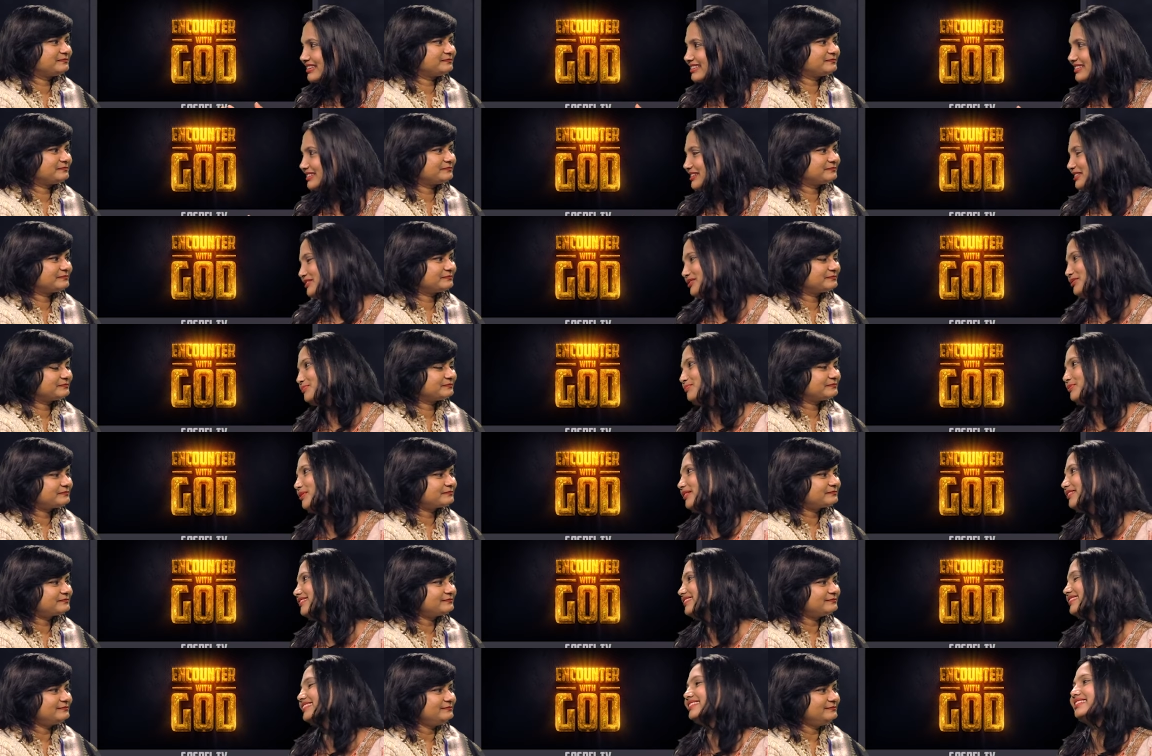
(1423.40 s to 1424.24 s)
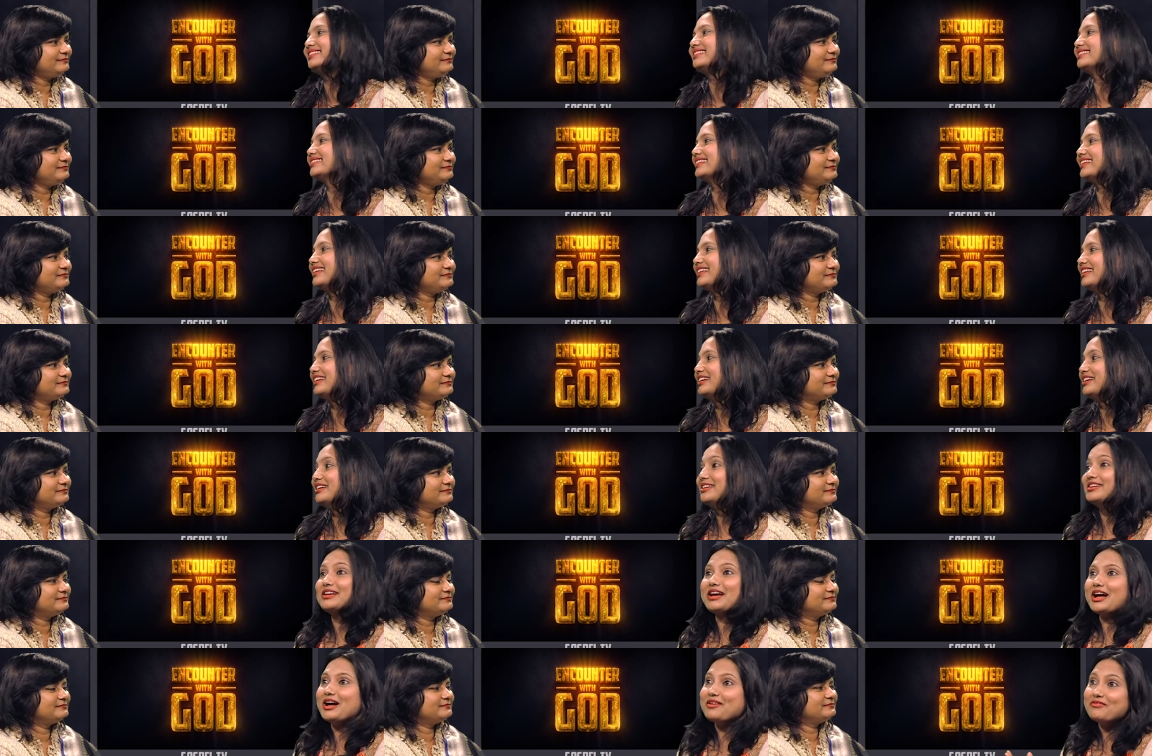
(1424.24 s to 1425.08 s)
Speaker 1: entered into politics and
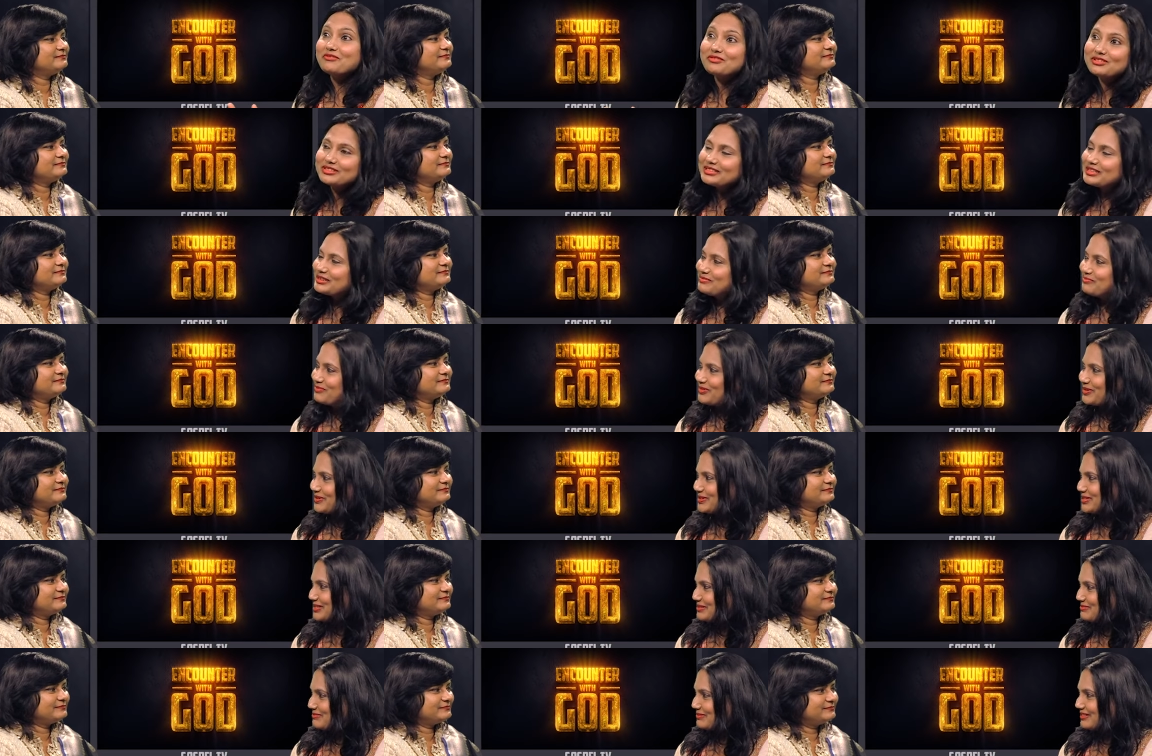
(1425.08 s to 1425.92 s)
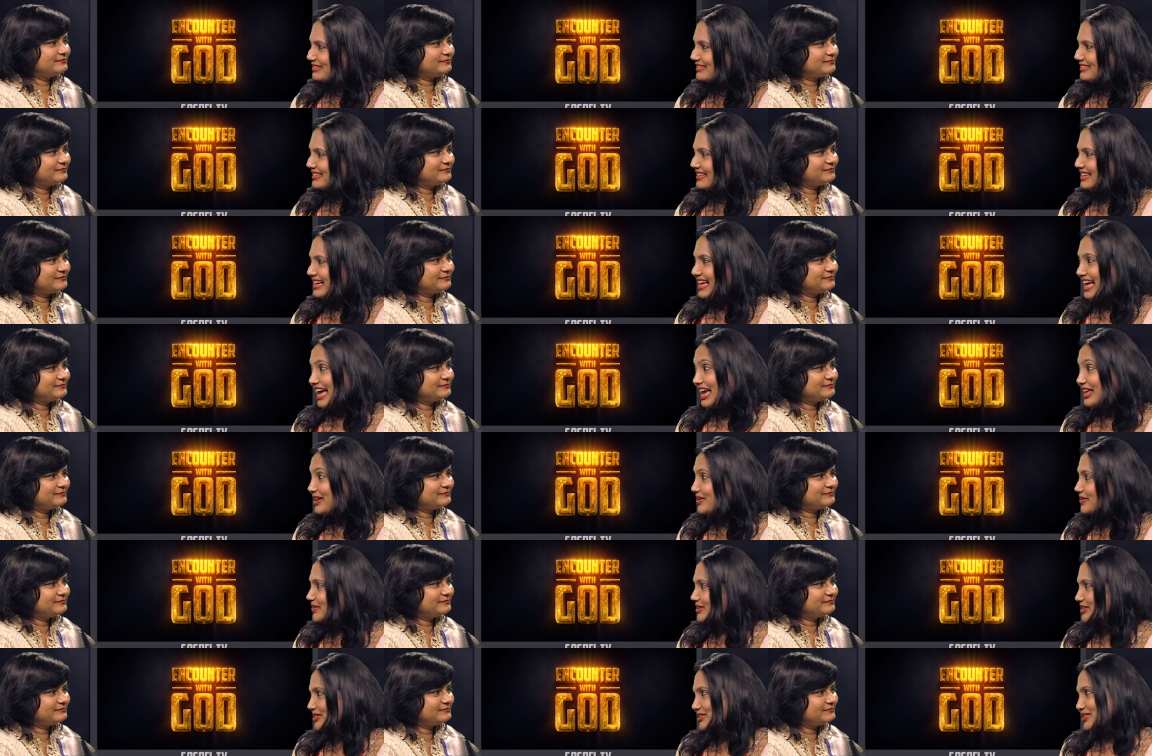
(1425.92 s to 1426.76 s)
how was it possible i
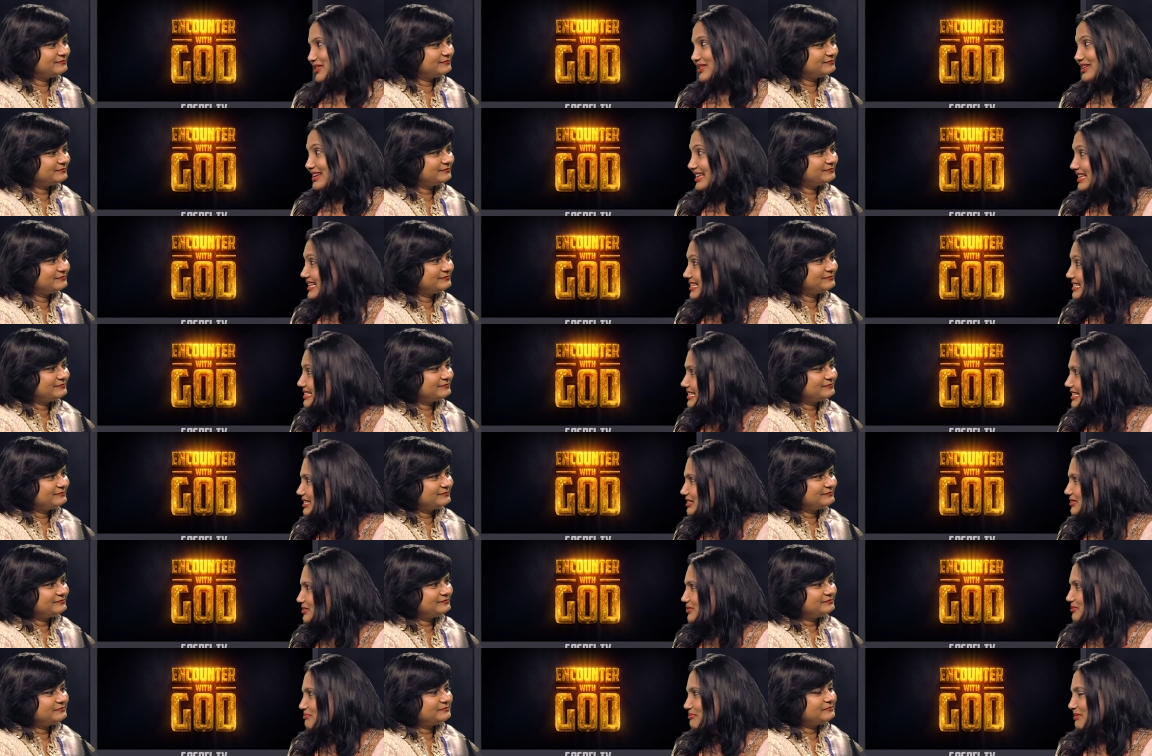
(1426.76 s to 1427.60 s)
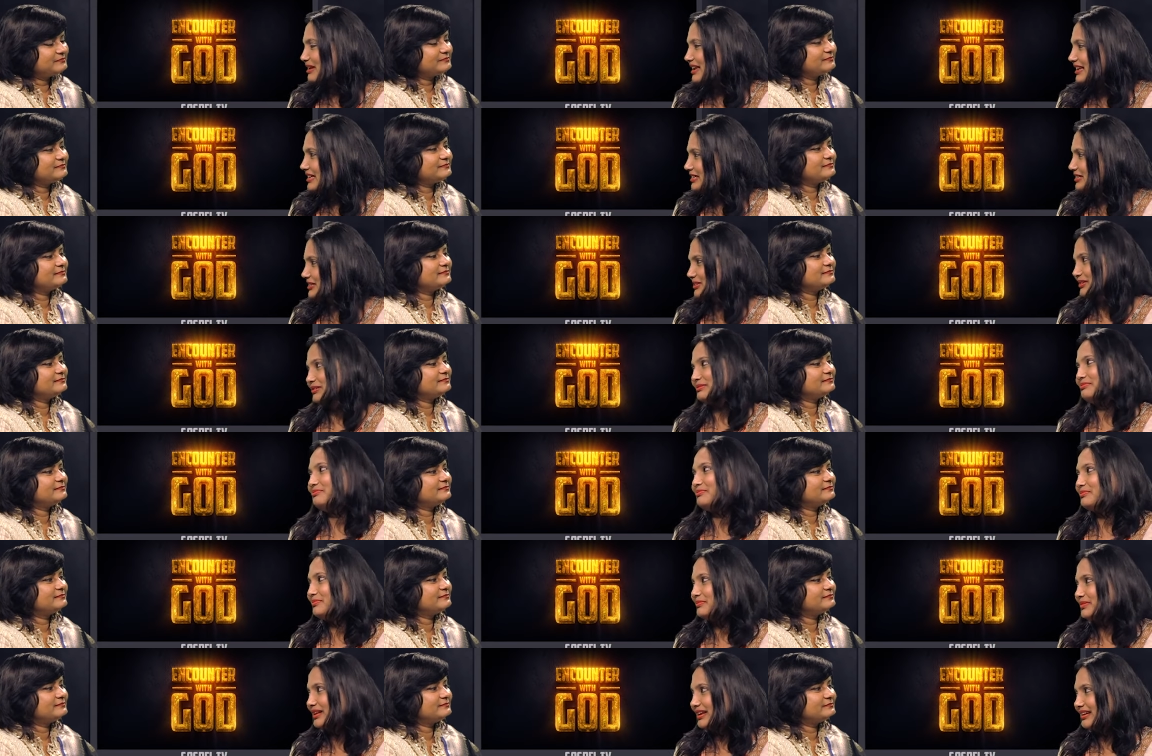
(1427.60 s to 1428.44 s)
know it's not easy to meet
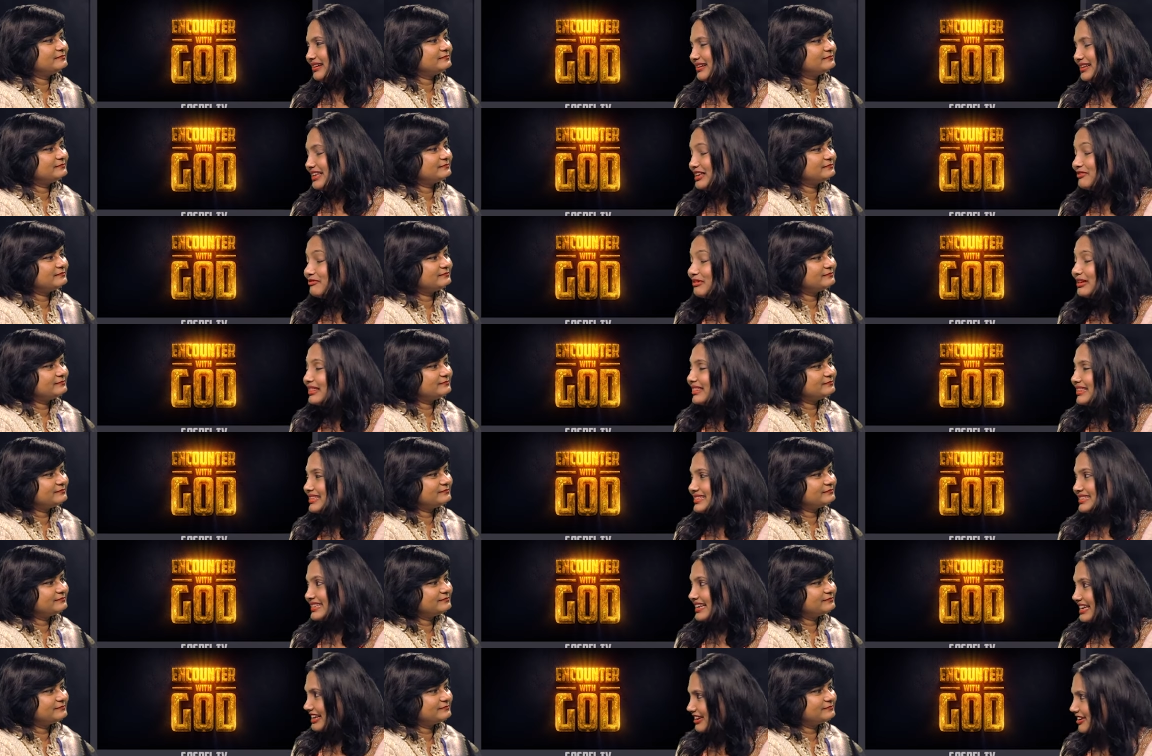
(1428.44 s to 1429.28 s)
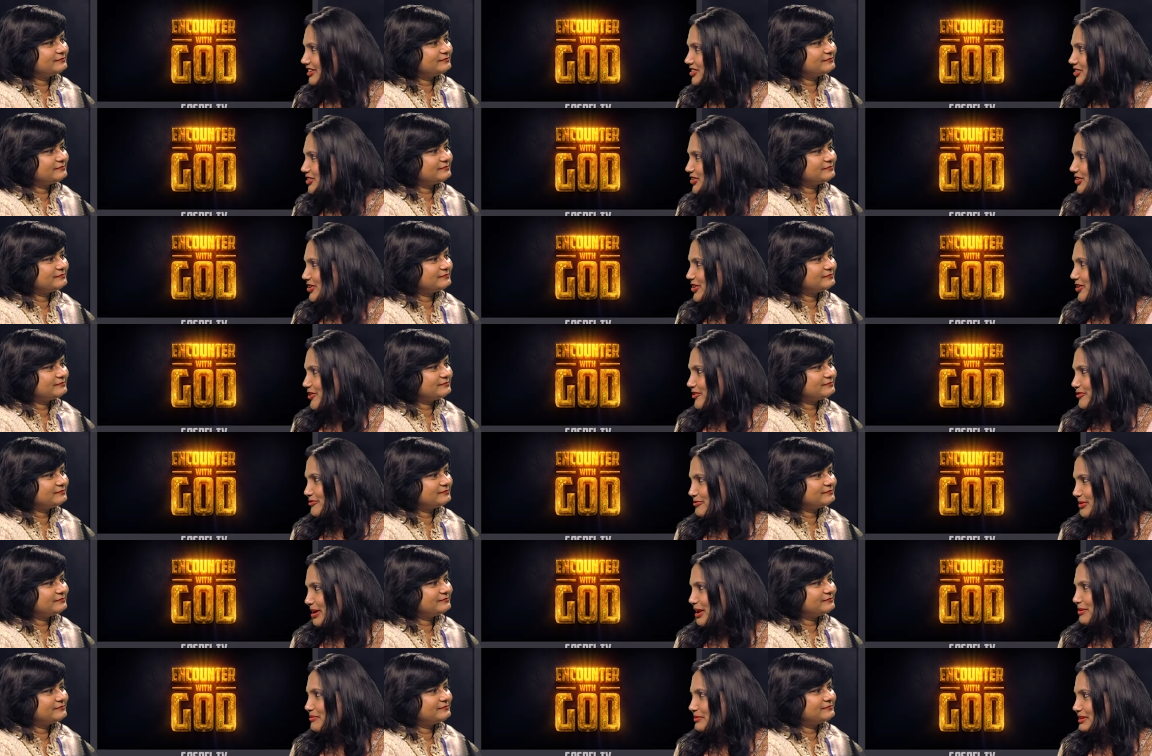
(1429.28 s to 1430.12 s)
uh, even the secretary
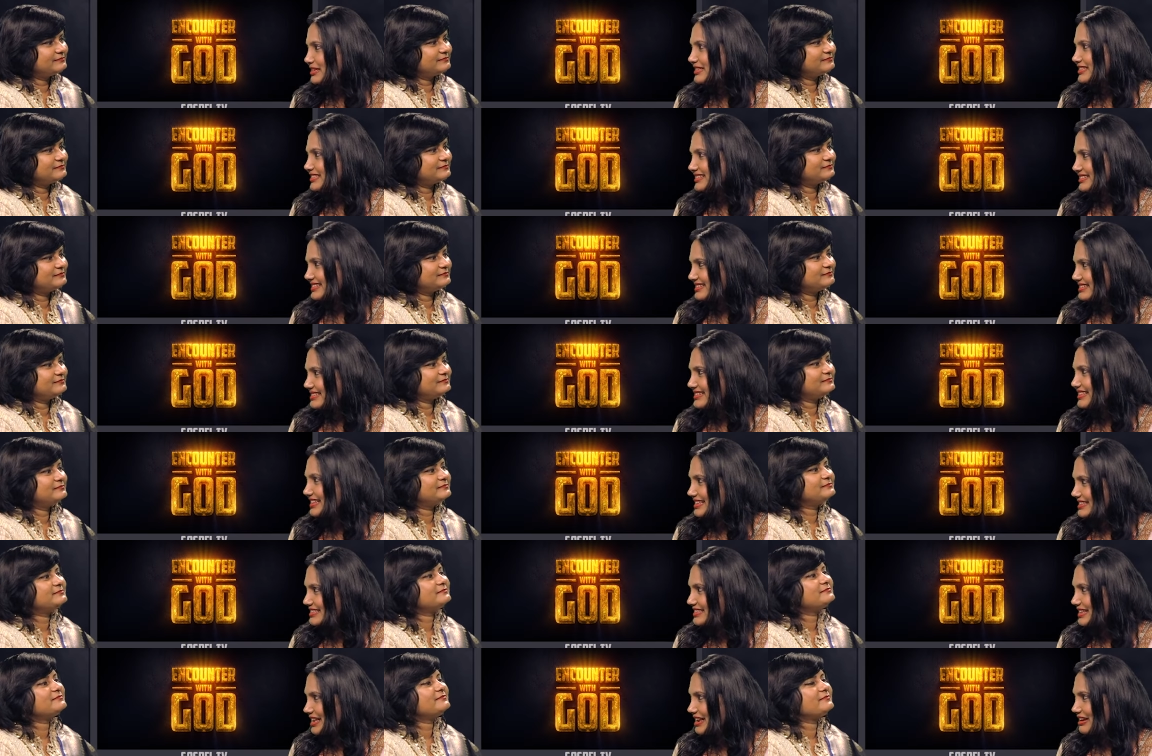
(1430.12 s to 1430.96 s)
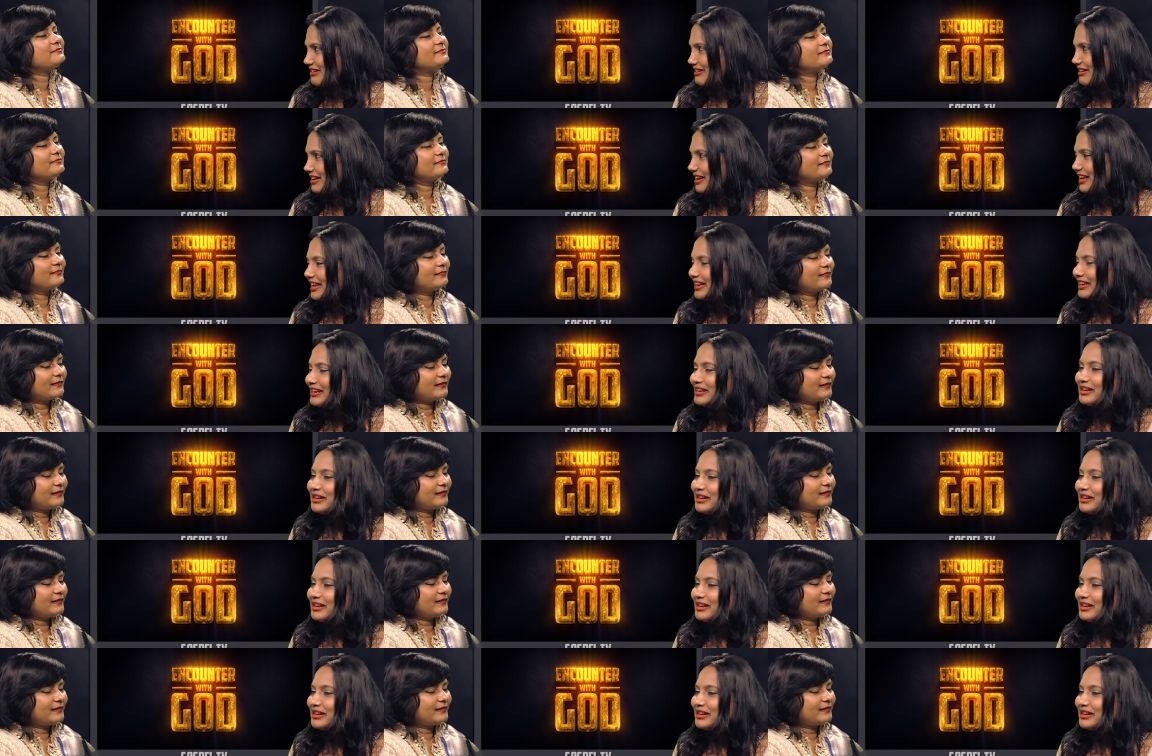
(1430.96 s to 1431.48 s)
of prime ministers they say right